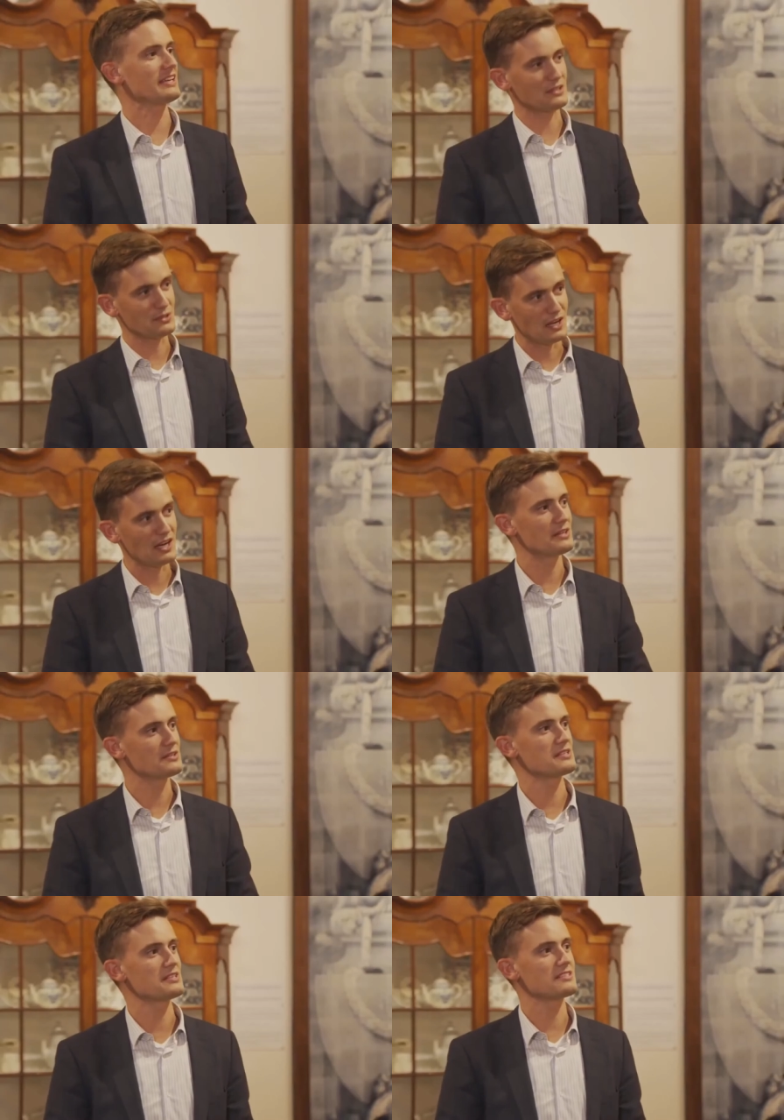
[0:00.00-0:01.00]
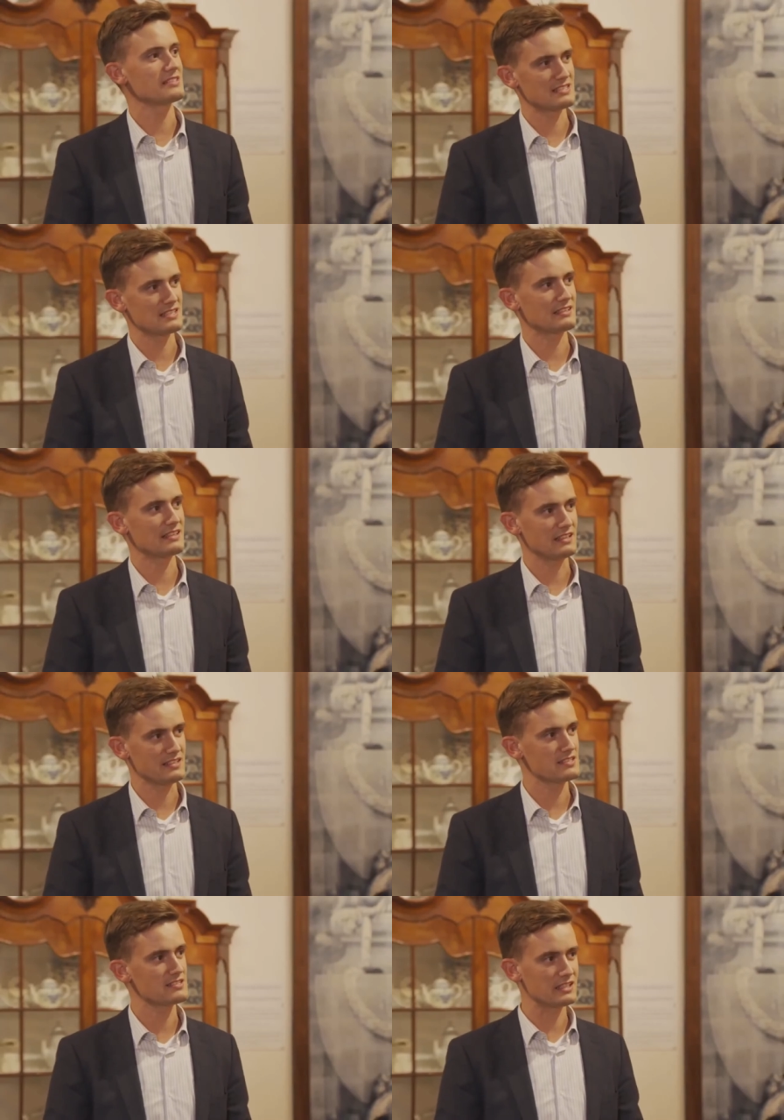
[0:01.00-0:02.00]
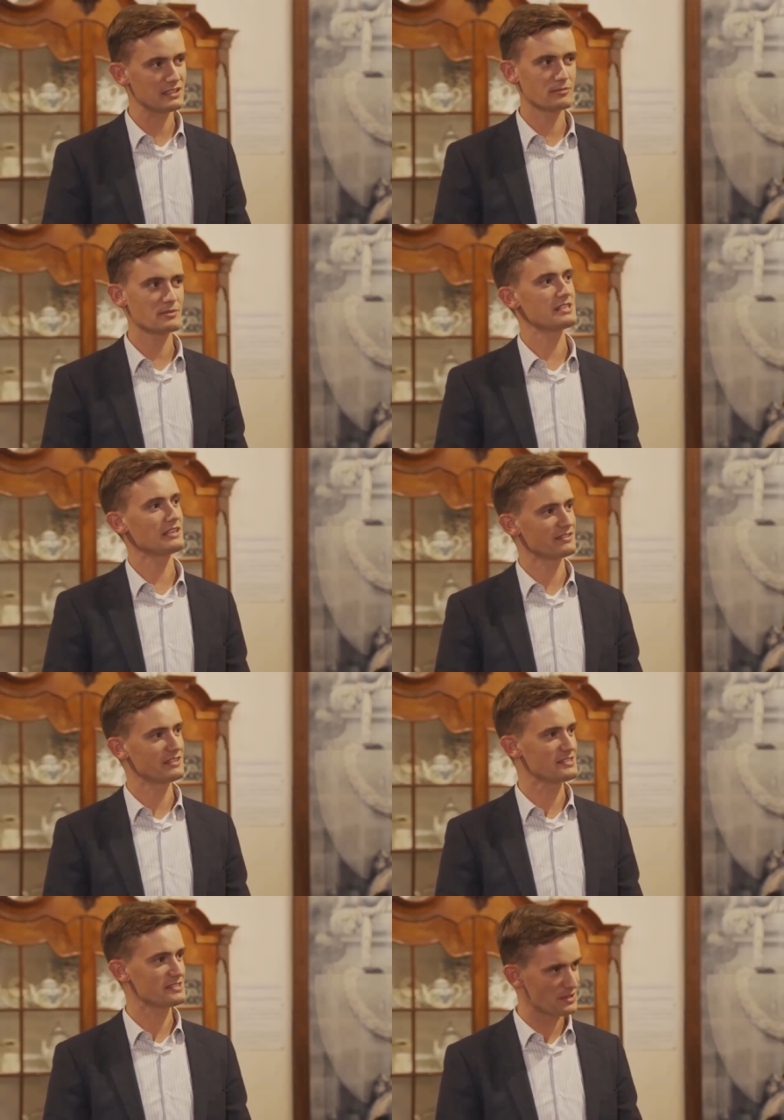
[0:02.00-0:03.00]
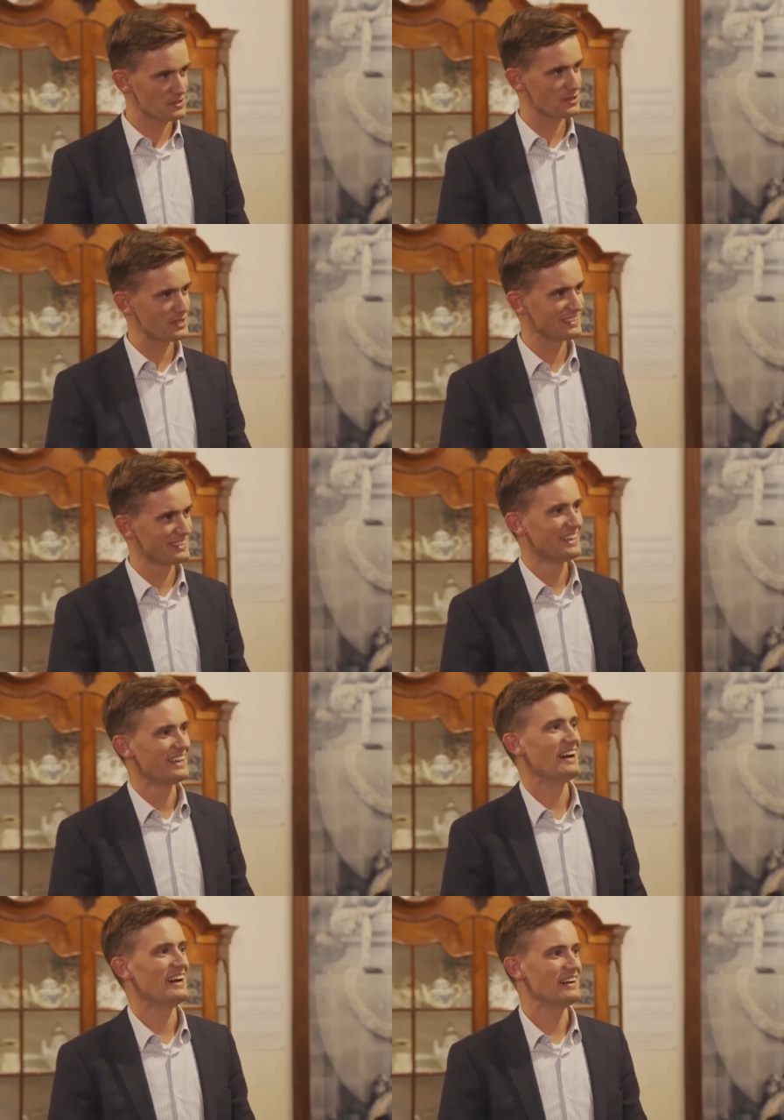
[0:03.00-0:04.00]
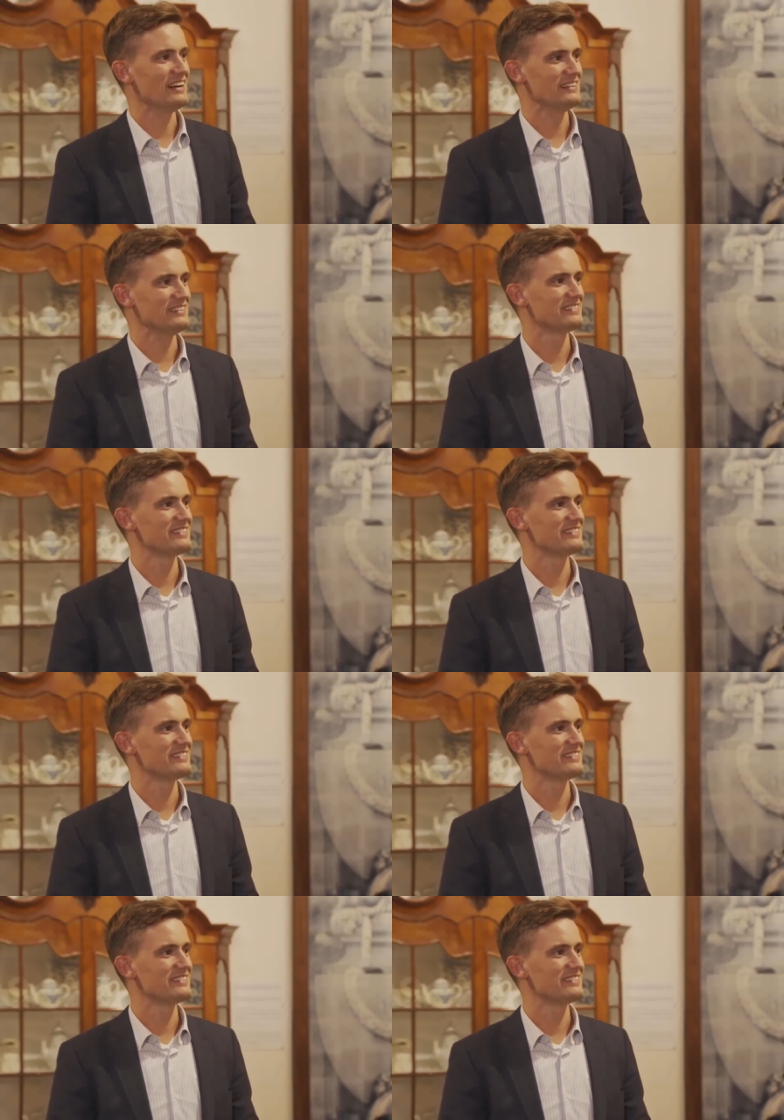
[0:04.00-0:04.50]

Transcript: kennel houses, things like that. It's a city from the 17th century. Yeah, so it's uh, very